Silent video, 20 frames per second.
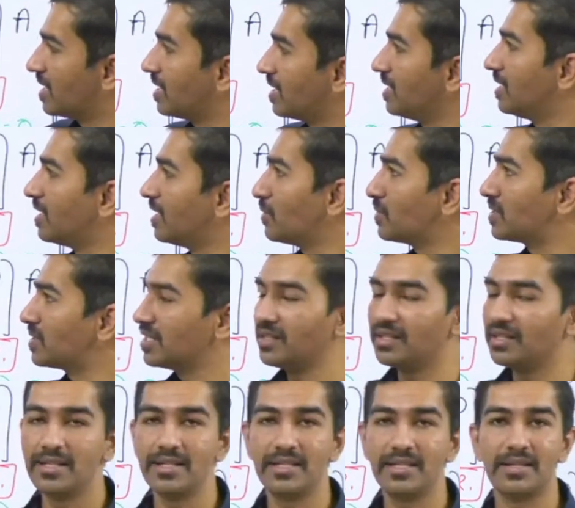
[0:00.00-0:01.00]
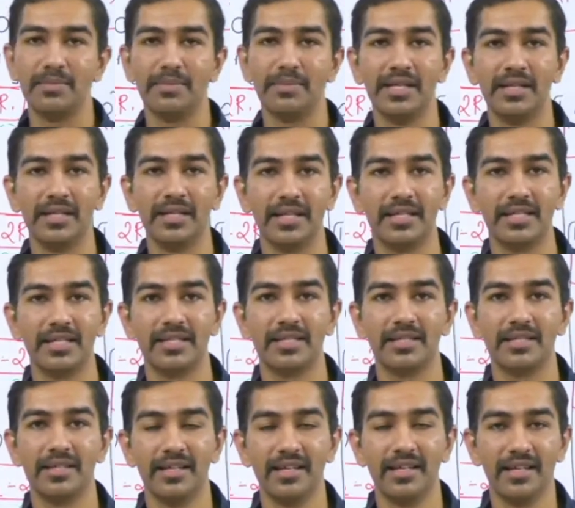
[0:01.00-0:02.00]
Any doubts in this
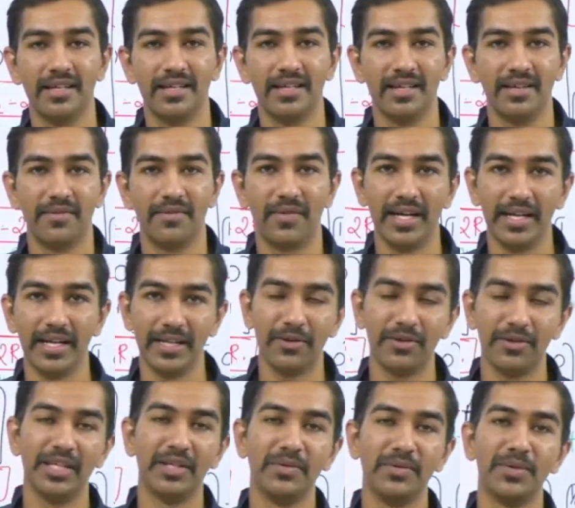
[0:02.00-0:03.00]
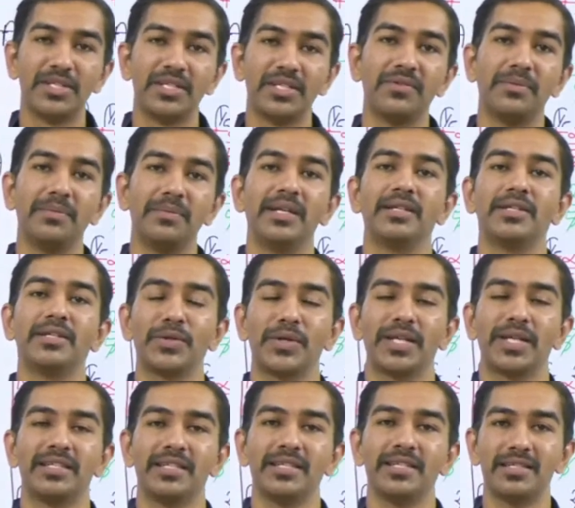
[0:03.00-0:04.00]
matrix? Finding out the inverse of a matrix, you
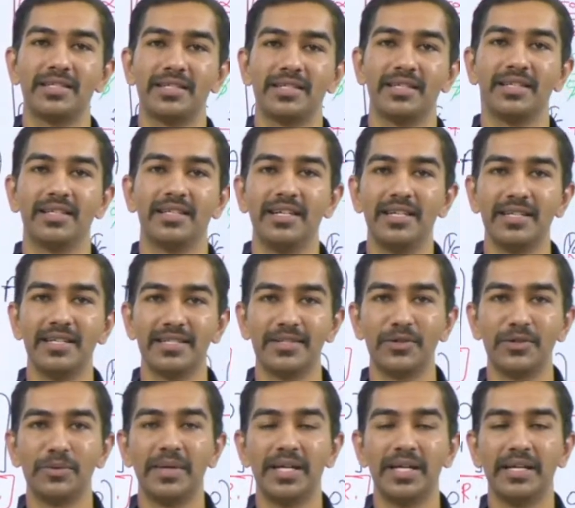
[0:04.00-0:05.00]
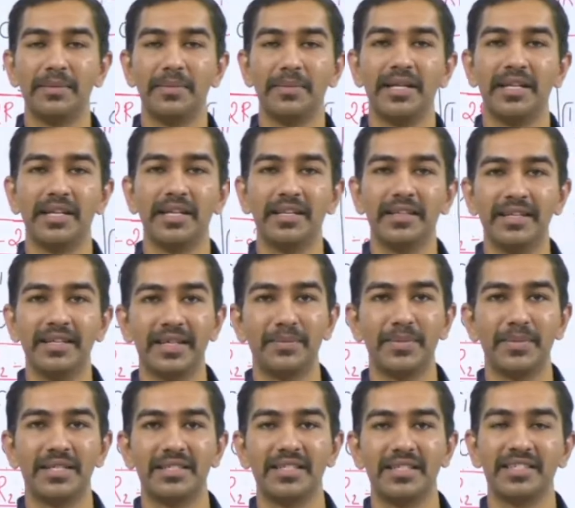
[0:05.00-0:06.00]
can just let us know by commenting in the
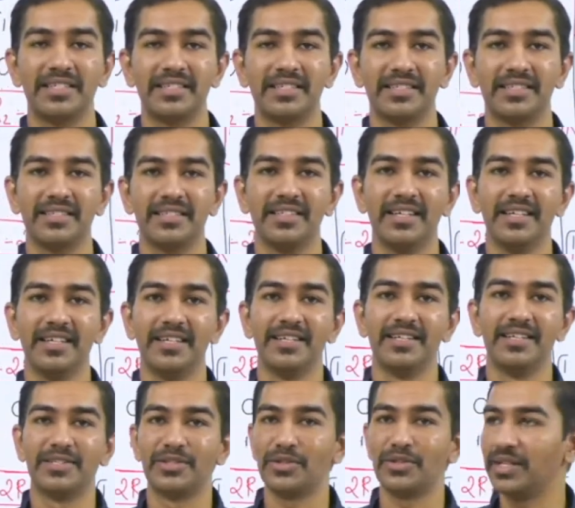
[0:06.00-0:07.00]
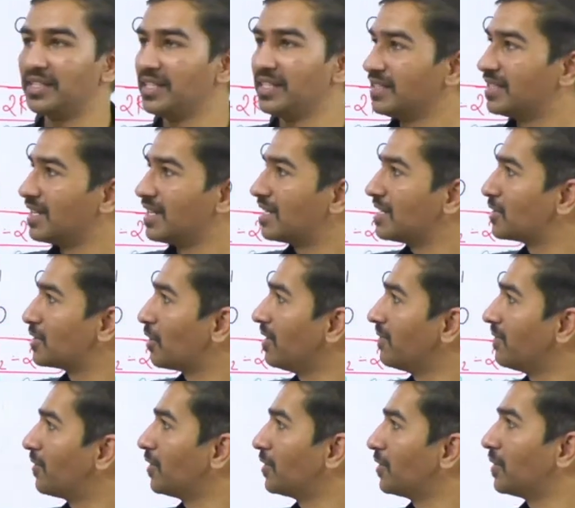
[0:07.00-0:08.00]
comment section. So I think that is
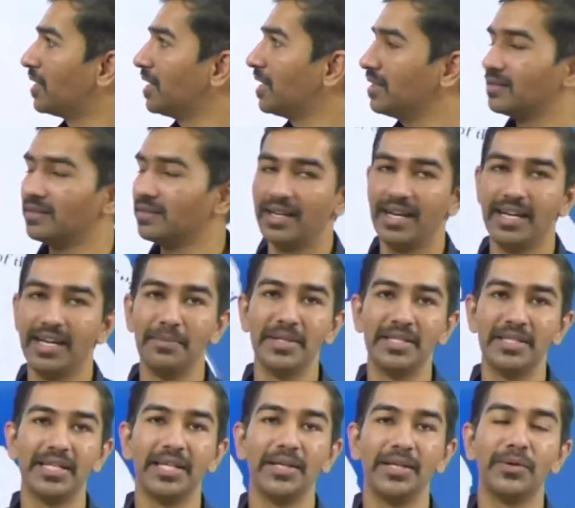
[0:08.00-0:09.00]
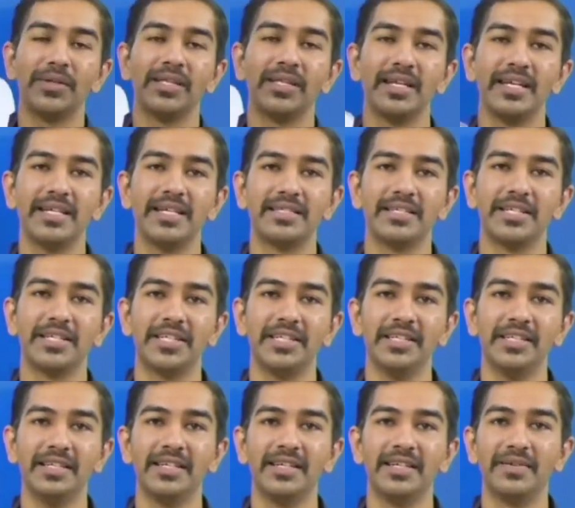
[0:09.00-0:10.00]
all for today. I'll be seeing you in the next
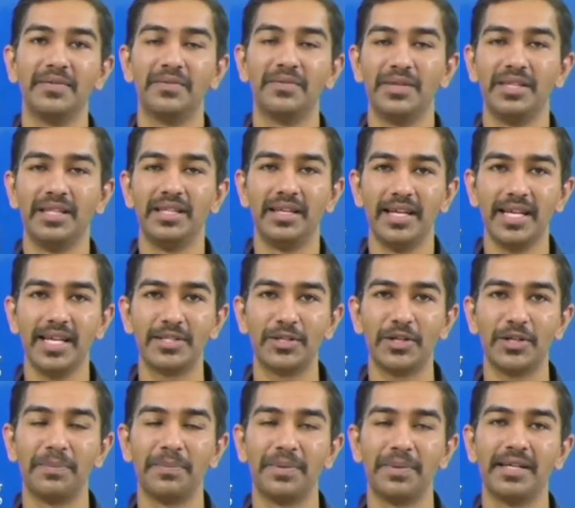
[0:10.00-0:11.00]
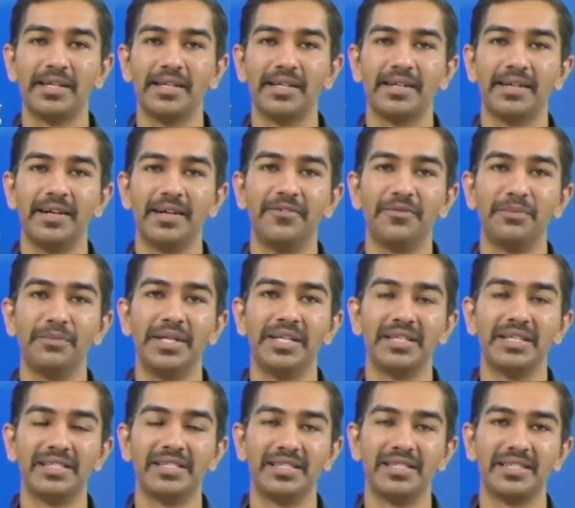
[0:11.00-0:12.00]
session with the next topic of
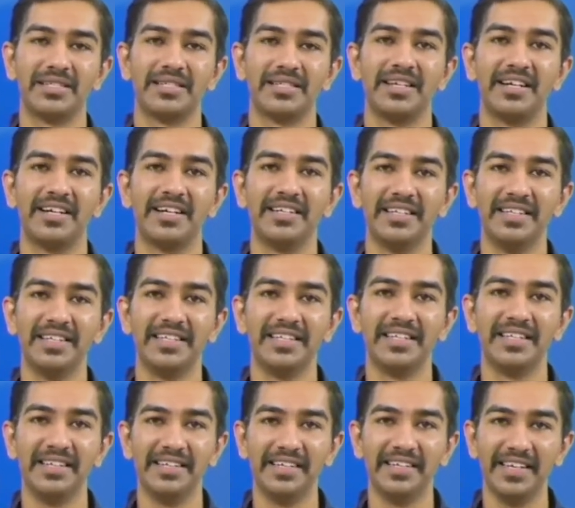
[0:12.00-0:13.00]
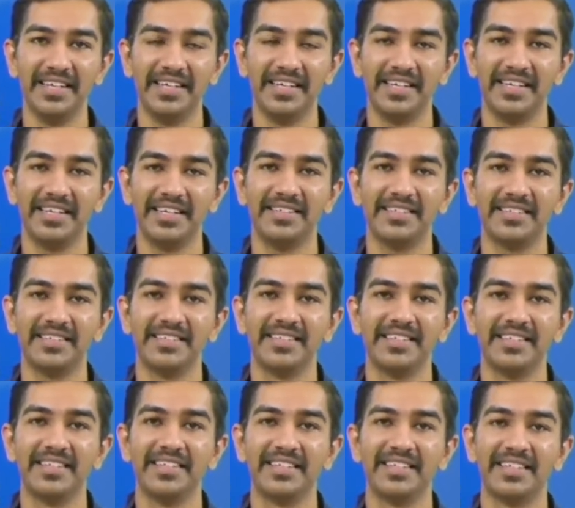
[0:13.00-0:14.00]
matrices. Until then, take care.
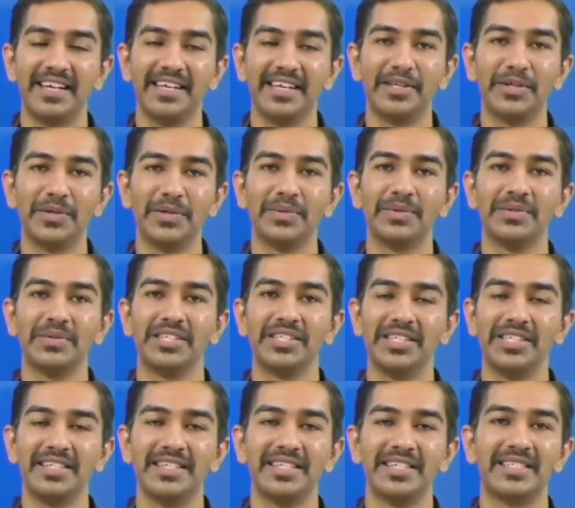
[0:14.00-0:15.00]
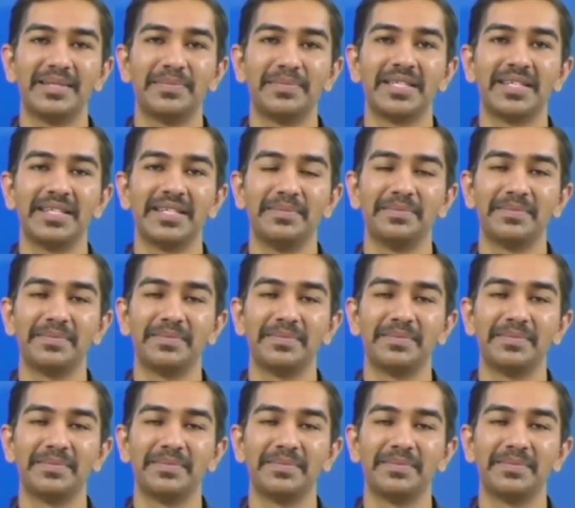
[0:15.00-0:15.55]
Thank you. Share and subscribe.